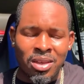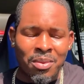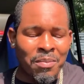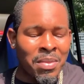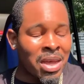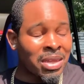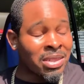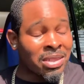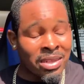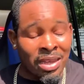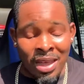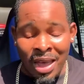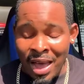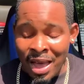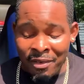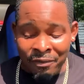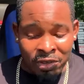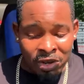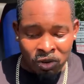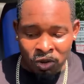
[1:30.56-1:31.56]
Me I say,
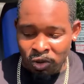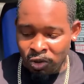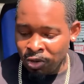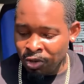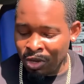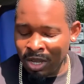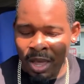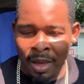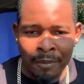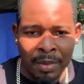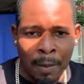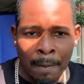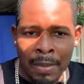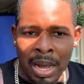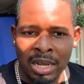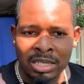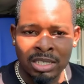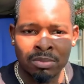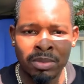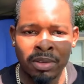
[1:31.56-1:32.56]
I feel look good. You have to
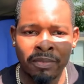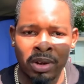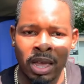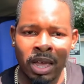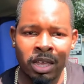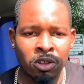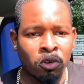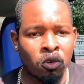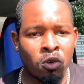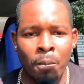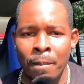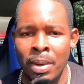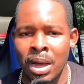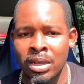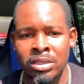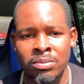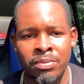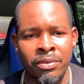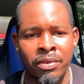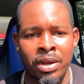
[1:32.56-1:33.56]
match me flyer. Don't
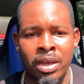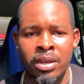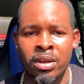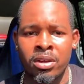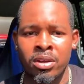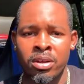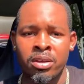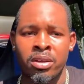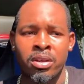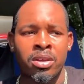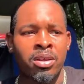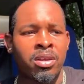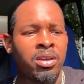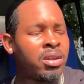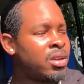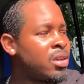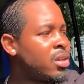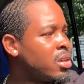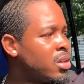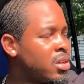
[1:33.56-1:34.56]
match me flyer.
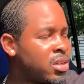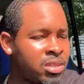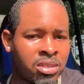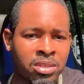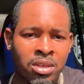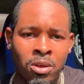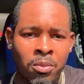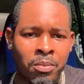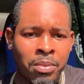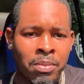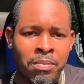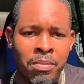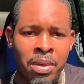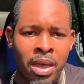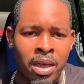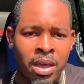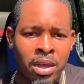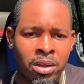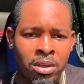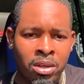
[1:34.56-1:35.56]
She gonna be
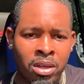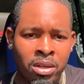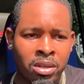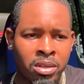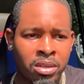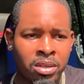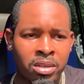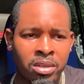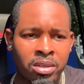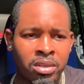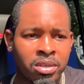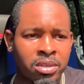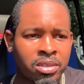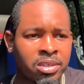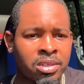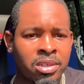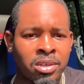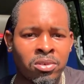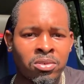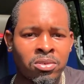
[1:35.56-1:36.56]
mad, y'all.
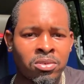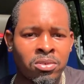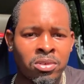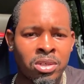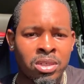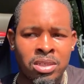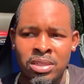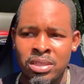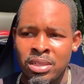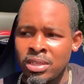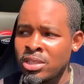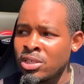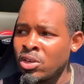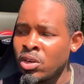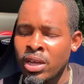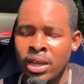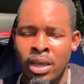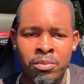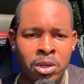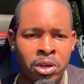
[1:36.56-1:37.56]
She ain't gonna know what to say. She
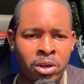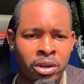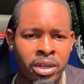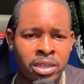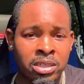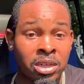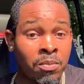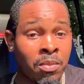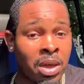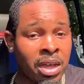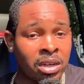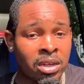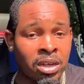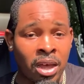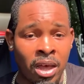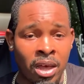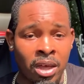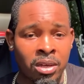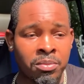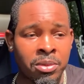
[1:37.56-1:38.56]
gonna look at me crazy. She might
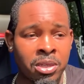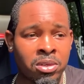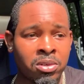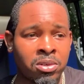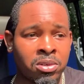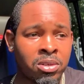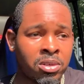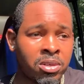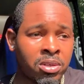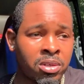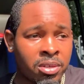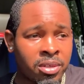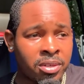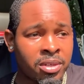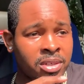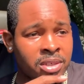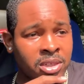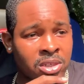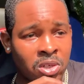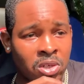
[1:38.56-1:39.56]
dog me. You know?
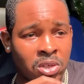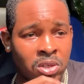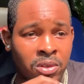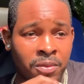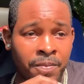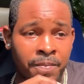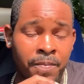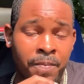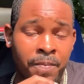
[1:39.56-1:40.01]
So,